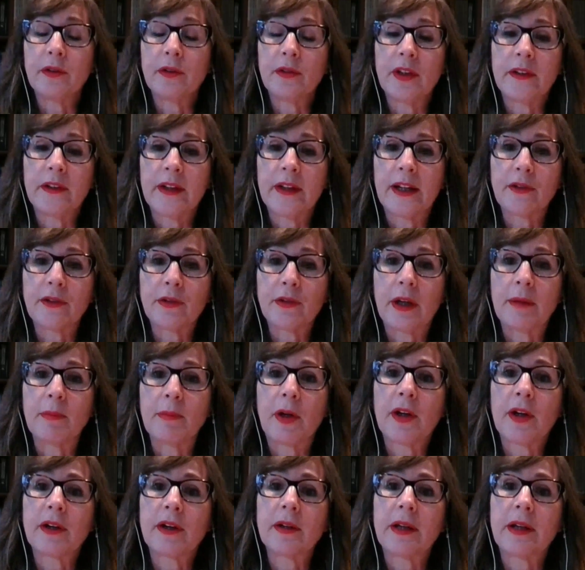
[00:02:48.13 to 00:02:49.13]
using that
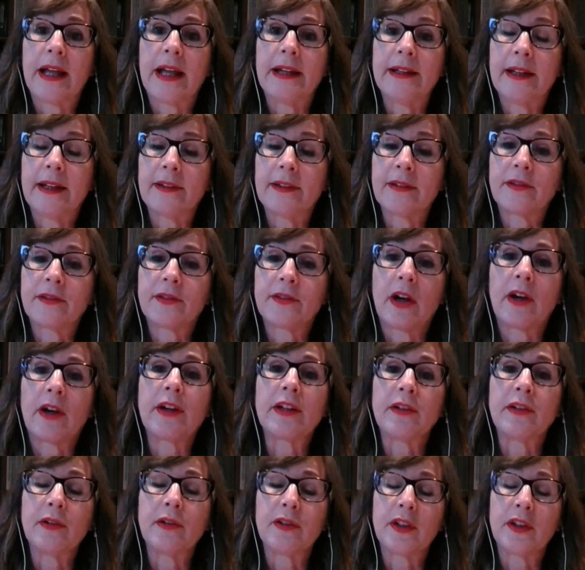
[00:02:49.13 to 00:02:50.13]
trademark and has
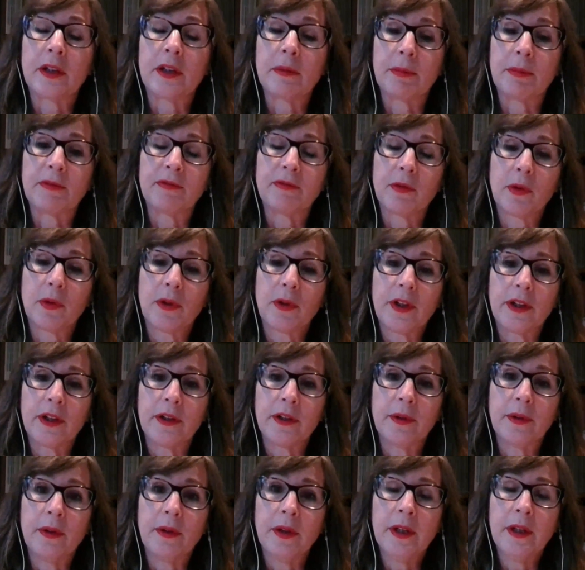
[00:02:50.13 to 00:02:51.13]
started using it before
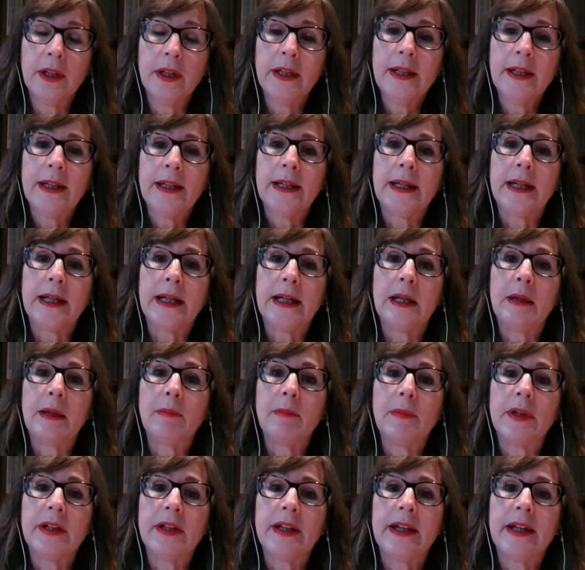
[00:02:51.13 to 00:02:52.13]
you.
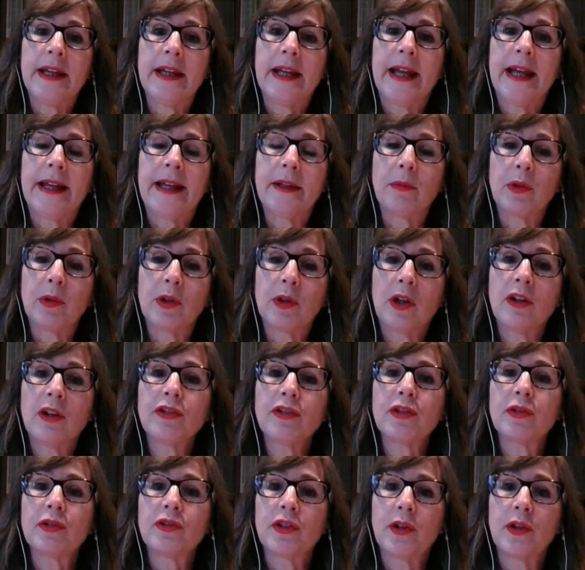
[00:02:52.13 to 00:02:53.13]
And it will
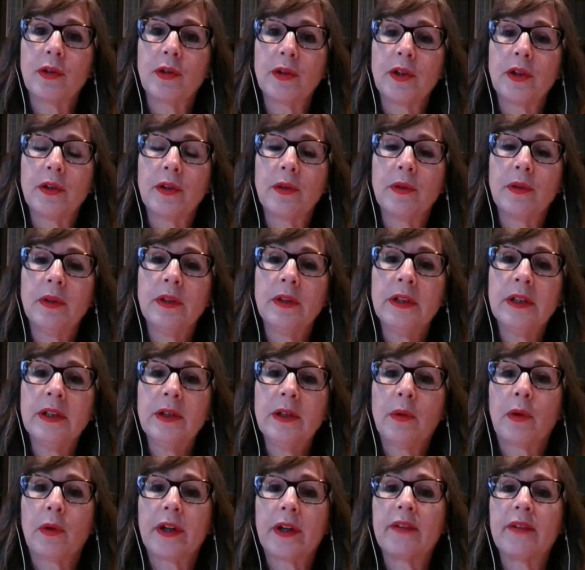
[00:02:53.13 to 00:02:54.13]
also show you
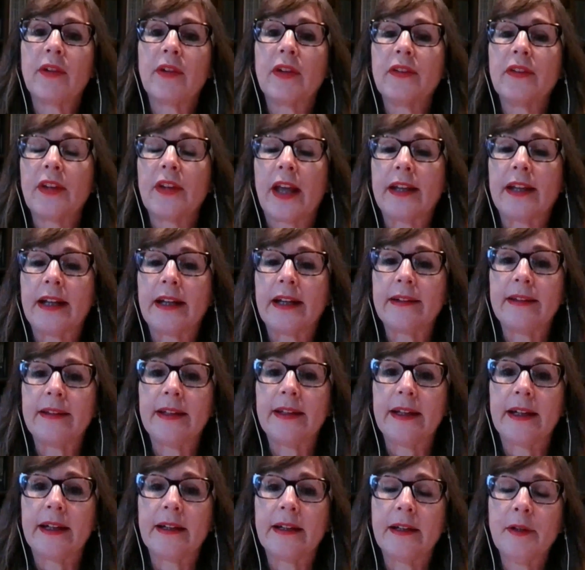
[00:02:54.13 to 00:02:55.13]
or give us an
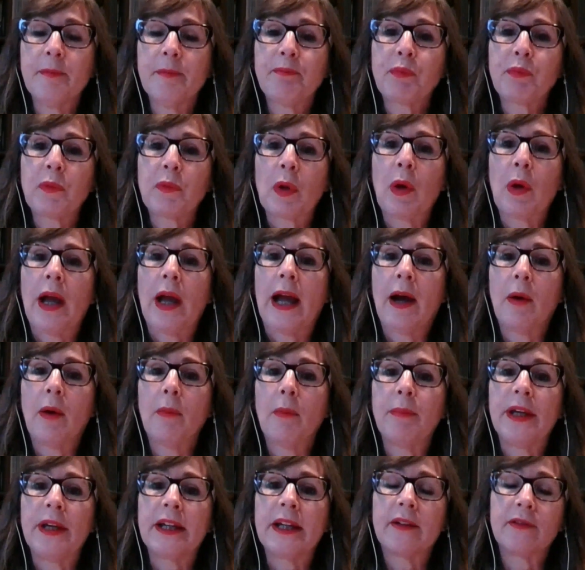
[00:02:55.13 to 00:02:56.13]
idea
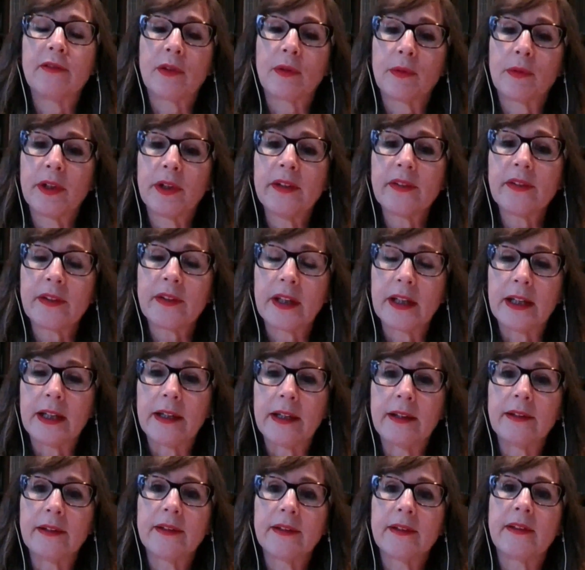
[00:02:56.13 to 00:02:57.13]
how big of a risk it
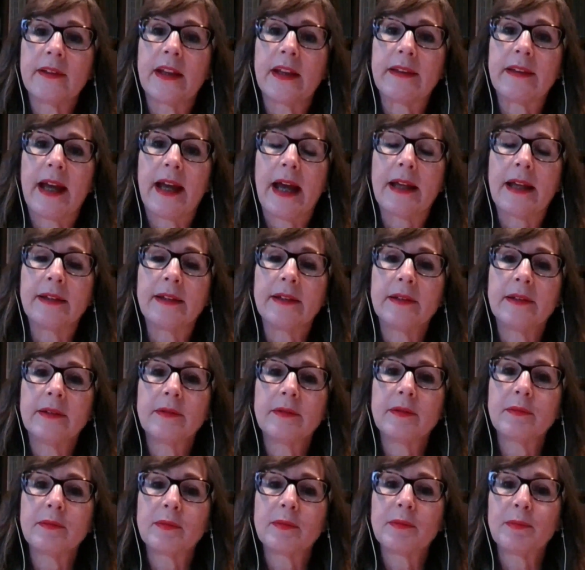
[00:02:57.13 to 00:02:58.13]
is that that
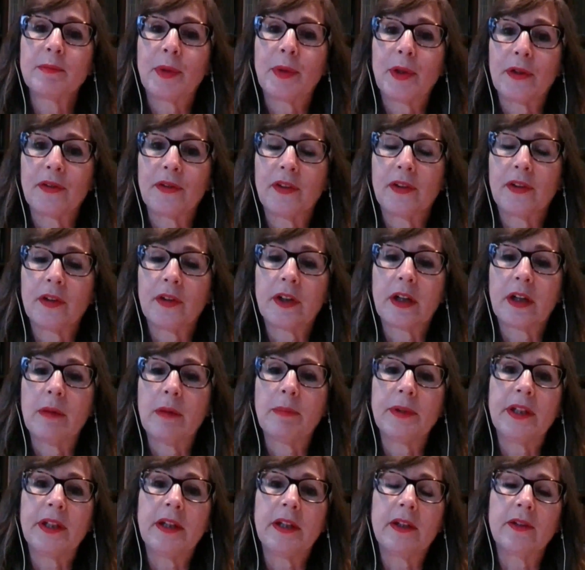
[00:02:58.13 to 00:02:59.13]
person or
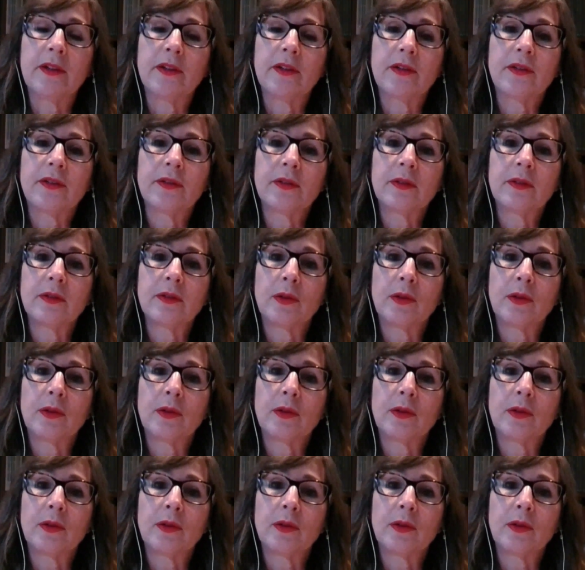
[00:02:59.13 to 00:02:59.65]
company is